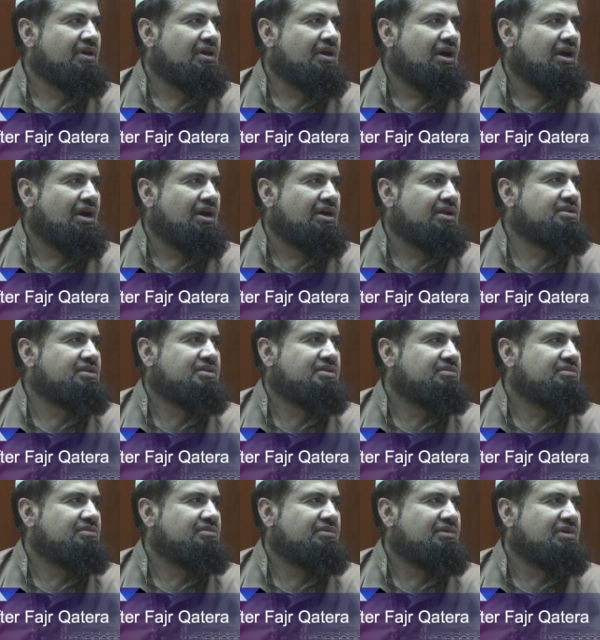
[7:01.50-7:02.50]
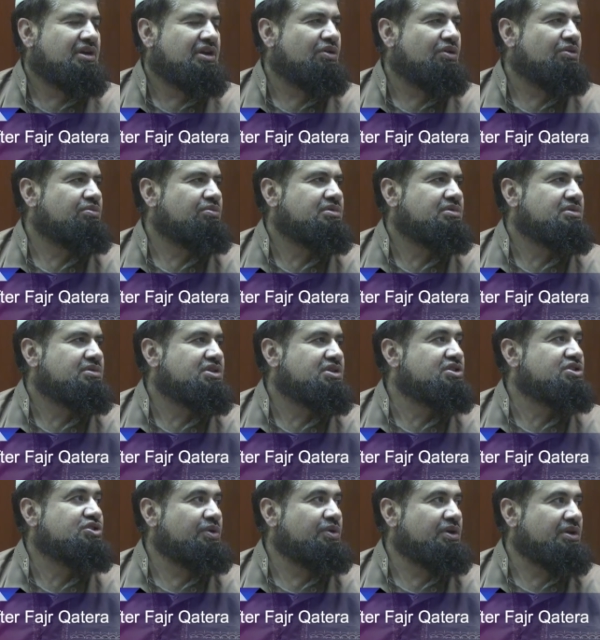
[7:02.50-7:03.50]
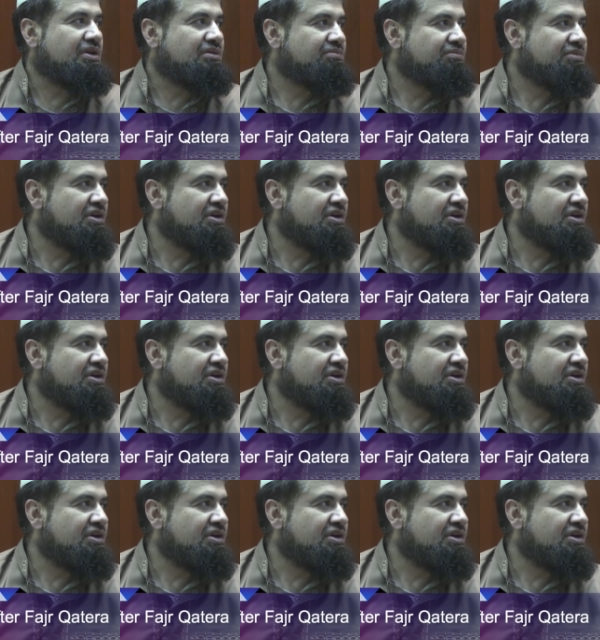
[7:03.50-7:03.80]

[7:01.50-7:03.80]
and, you know, just do it.